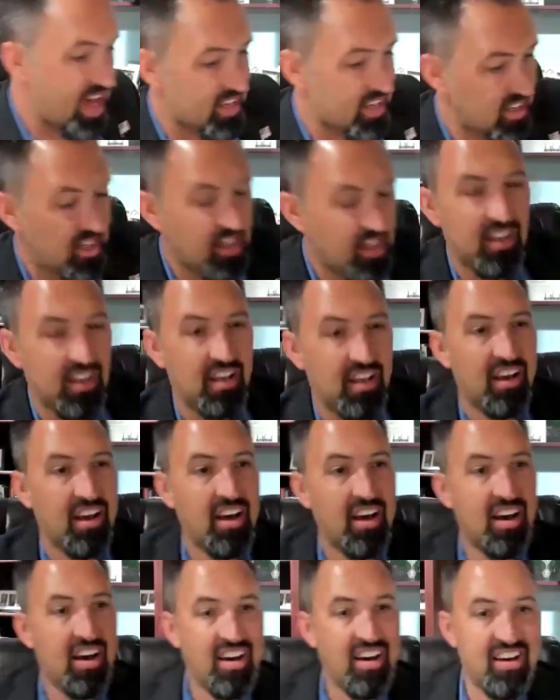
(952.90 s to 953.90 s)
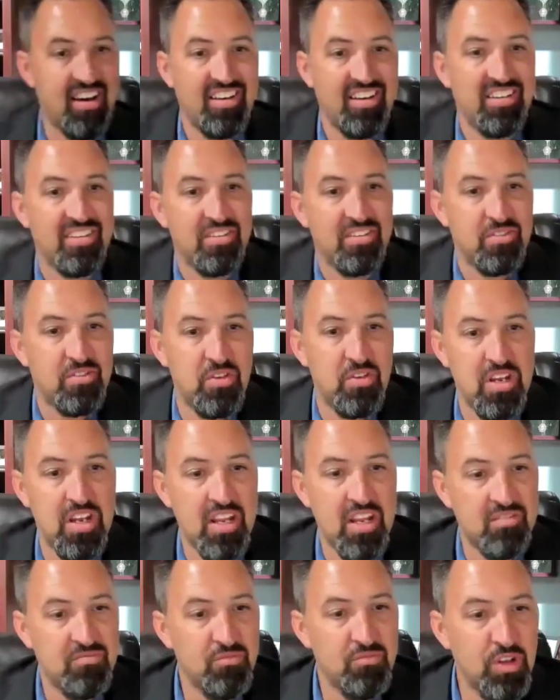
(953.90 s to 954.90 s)
that. So
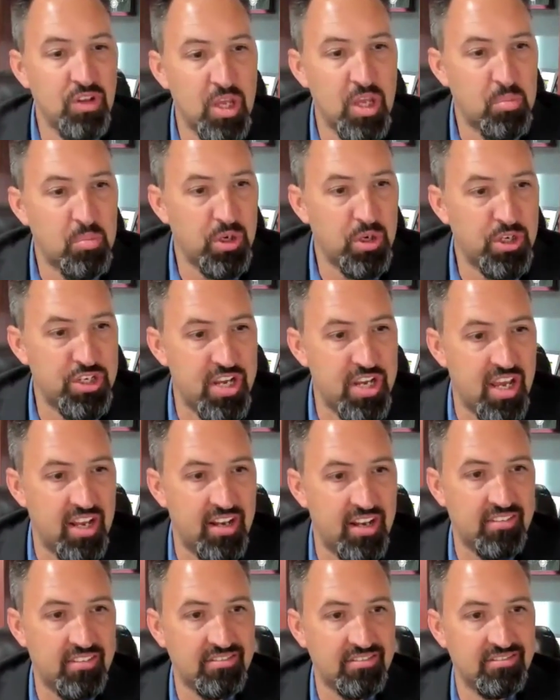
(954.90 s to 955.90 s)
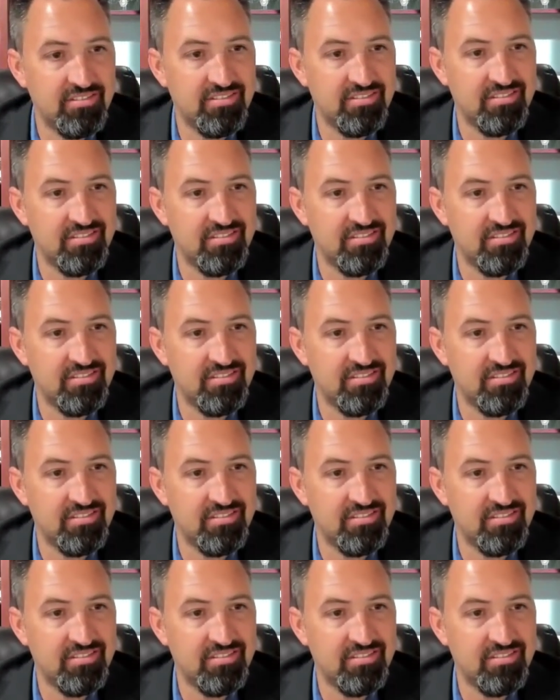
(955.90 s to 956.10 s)
they'd really appreciate it.